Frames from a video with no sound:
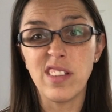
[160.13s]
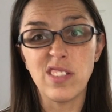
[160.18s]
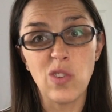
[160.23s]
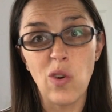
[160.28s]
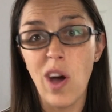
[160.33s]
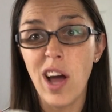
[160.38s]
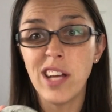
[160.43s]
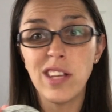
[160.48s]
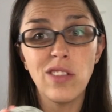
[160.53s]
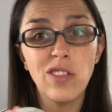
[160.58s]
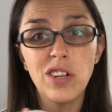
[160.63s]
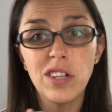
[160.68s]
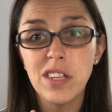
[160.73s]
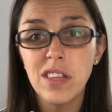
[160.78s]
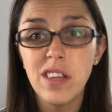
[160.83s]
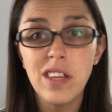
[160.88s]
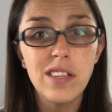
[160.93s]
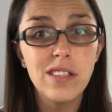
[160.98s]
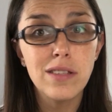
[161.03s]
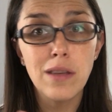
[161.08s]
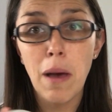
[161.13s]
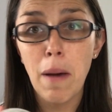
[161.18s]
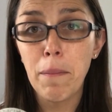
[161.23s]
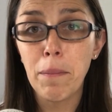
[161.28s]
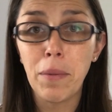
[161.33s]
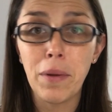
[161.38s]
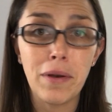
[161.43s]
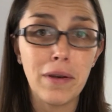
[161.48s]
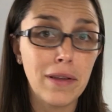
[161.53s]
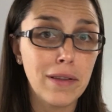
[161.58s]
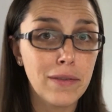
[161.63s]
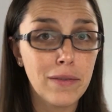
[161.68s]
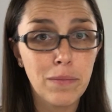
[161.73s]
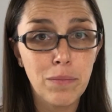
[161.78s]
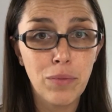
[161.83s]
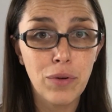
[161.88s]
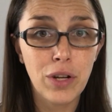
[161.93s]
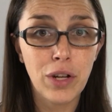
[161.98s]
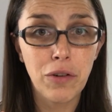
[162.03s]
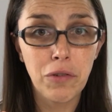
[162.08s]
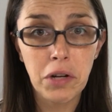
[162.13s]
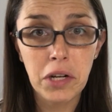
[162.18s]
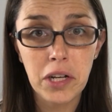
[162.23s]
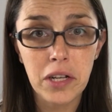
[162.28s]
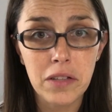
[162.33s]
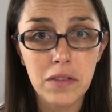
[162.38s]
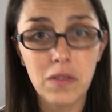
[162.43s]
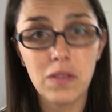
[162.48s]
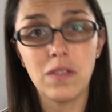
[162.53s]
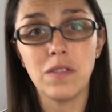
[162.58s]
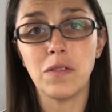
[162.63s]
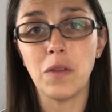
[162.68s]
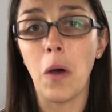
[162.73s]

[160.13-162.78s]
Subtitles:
So I looked this up and it's pretty crickets.